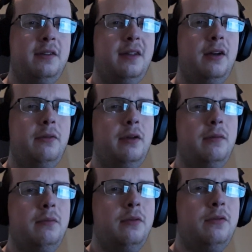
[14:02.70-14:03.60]
good sound when
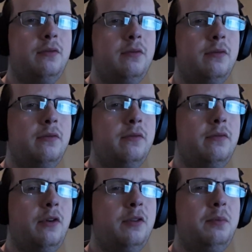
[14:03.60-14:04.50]
I'm
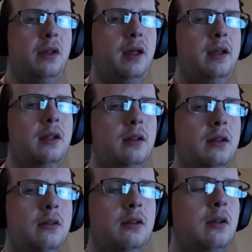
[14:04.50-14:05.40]
first playing it,
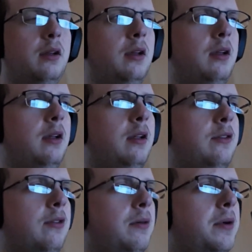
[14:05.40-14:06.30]

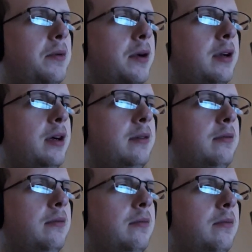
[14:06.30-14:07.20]
so I want to work on